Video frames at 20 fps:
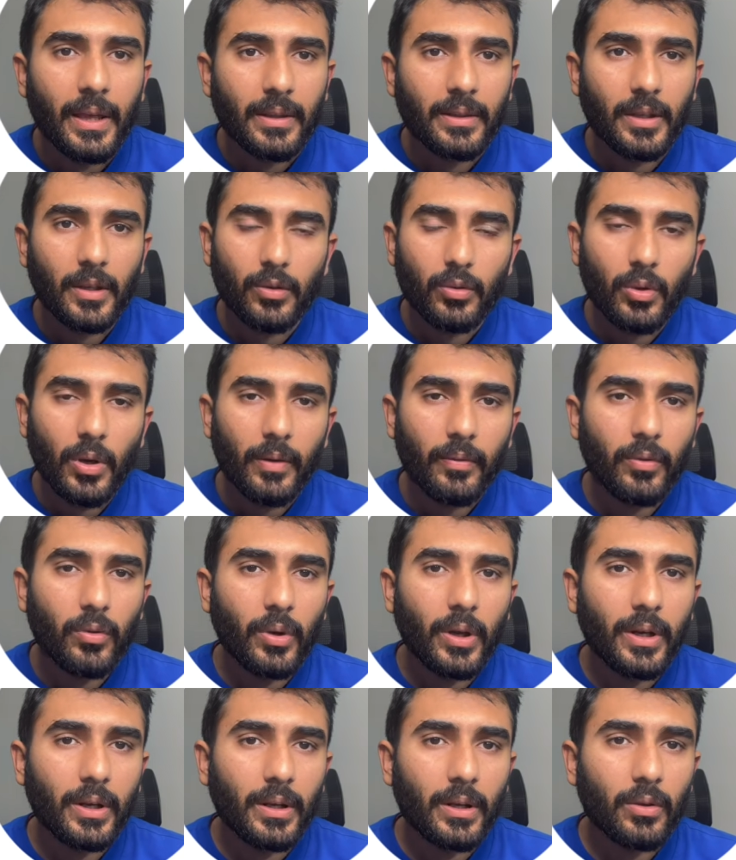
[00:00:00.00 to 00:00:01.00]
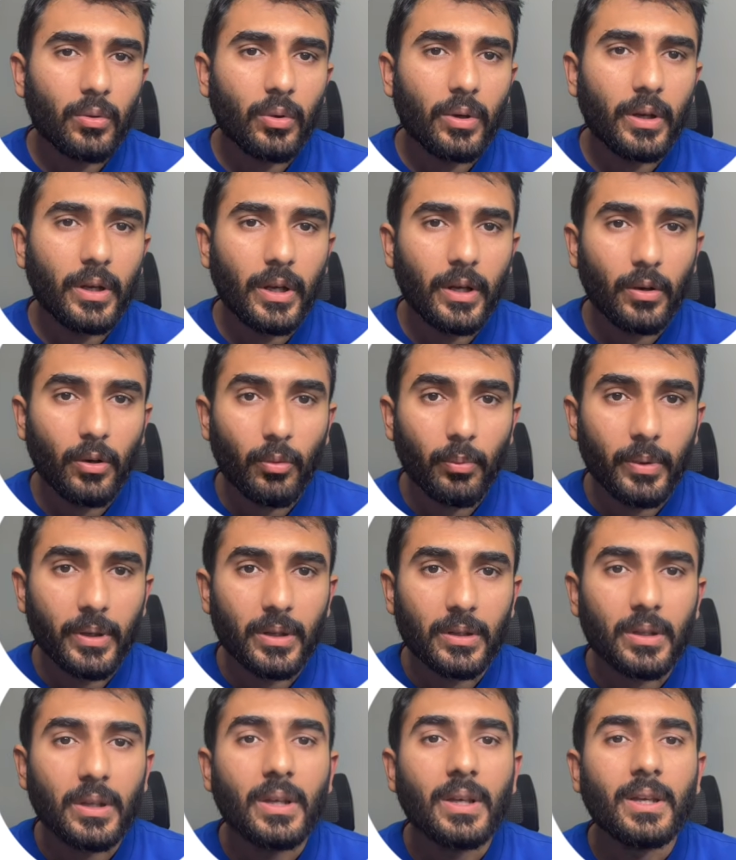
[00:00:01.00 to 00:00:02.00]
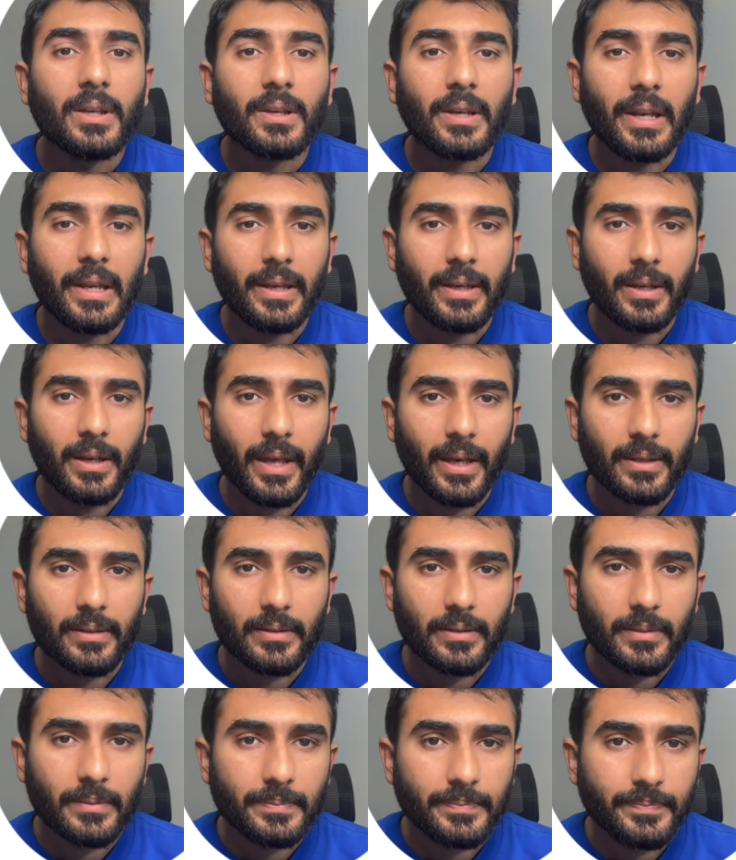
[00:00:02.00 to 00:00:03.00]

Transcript: Then you have to enter your date of birth. Click next.